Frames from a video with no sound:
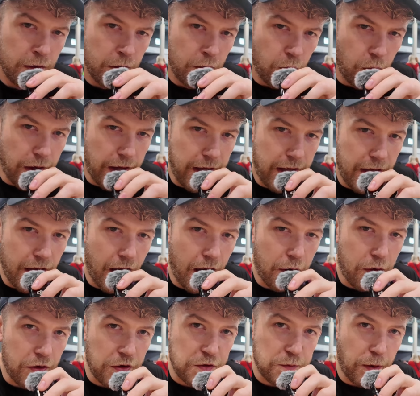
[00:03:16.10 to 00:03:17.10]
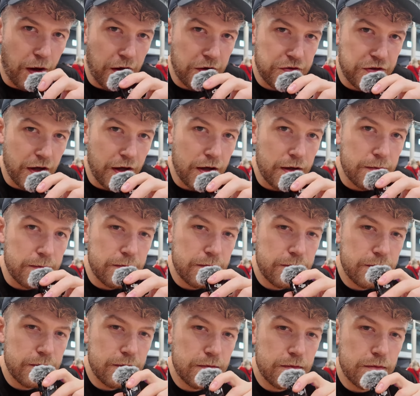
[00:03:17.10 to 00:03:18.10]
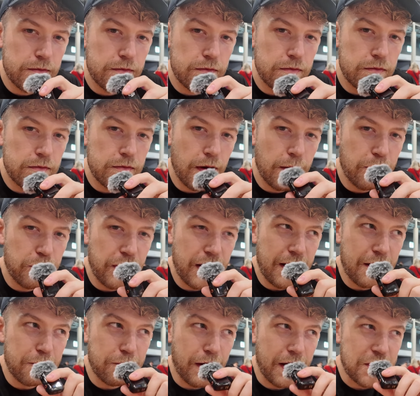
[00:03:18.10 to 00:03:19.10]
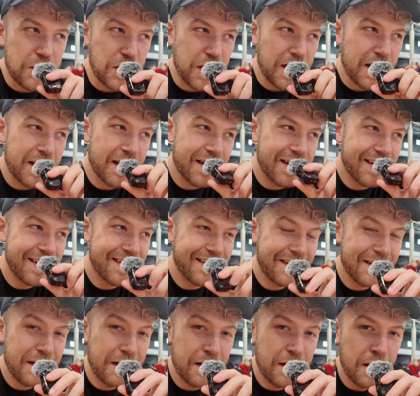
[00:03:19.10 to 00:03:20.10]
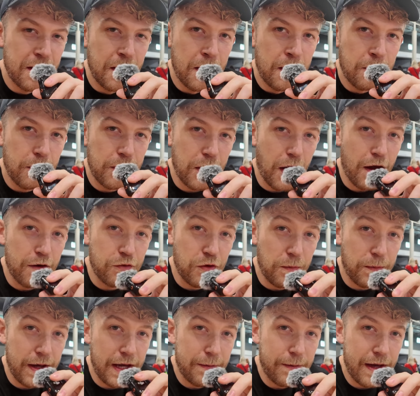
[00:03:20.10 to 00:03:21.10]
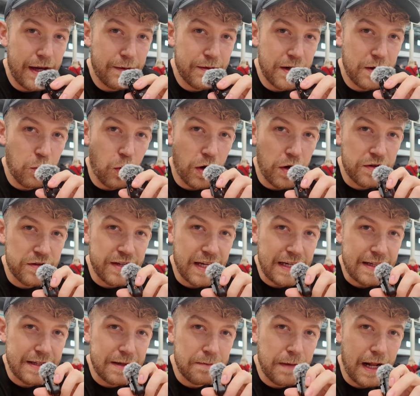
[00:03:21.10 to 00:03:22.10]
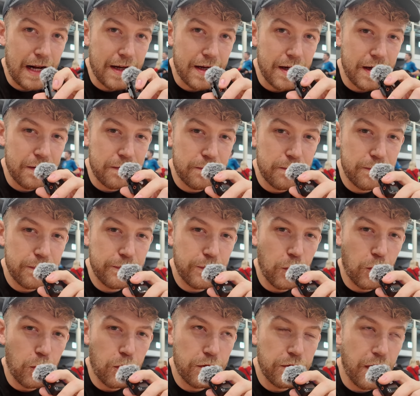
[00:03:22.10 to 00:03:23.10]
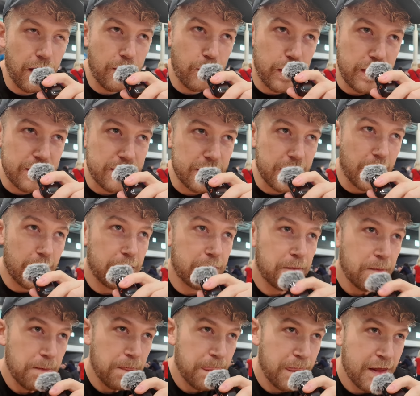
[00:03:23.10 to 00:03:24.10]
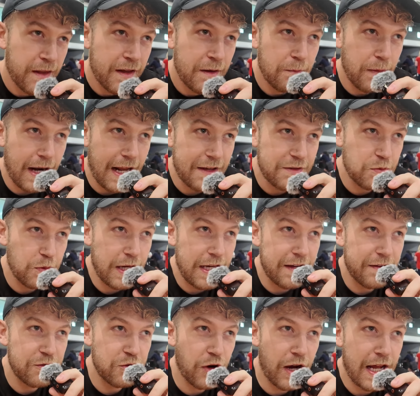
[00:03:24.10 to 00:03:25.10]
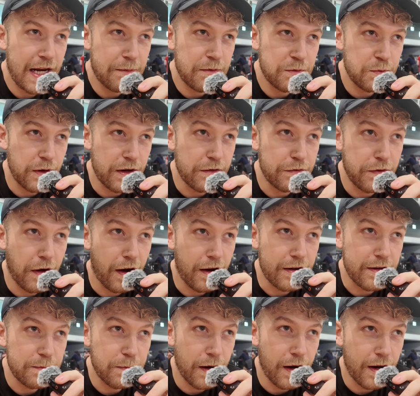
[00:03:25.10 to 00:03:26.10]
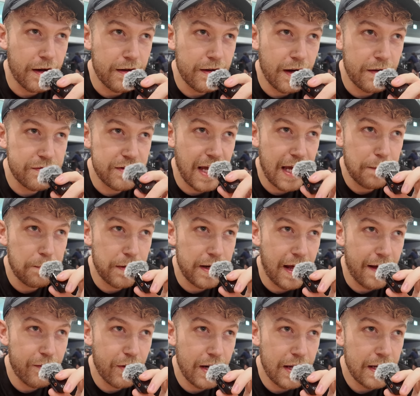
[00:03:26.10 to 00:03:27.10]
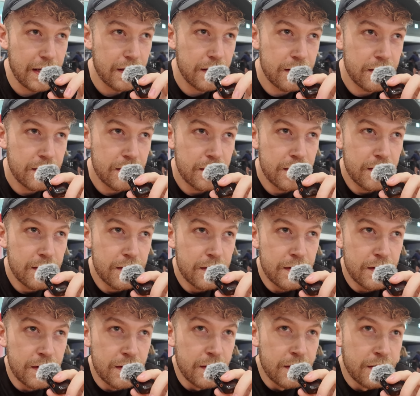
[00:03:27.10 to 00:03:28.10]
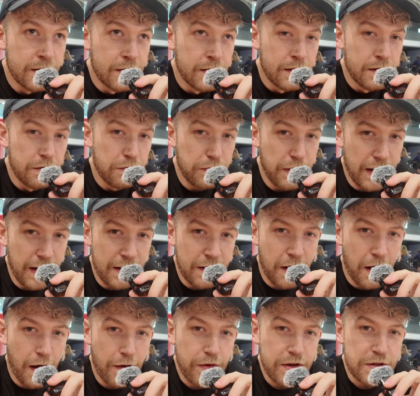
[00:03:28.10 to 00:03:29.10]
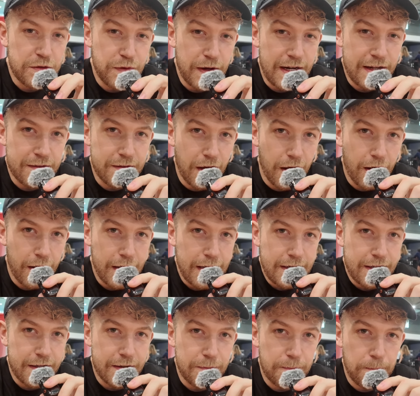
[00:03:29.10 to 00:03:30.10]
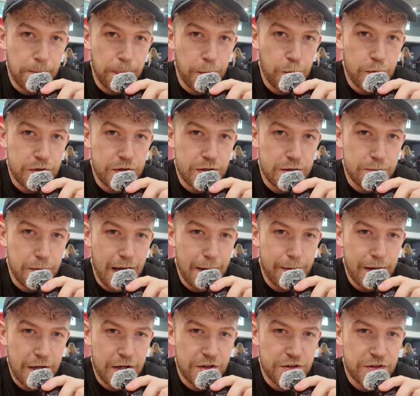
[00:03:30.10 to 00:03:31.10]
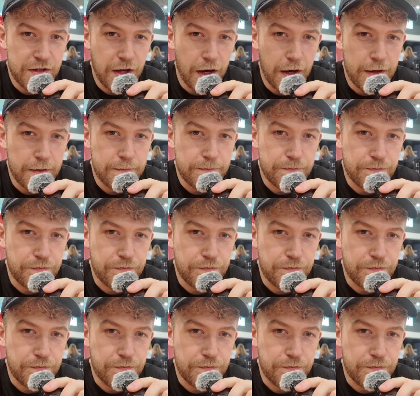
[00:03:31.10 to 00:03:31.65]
We're here, High Rocks Barca. I'm feeling fleshy. We're going for a PB. We did a 106 in Malaga 4 or 5 weeks ago. My last week of training was pretty fucked, but I've tapered heavily. Feeling nervous, feeling tired, which is maybe a good sign.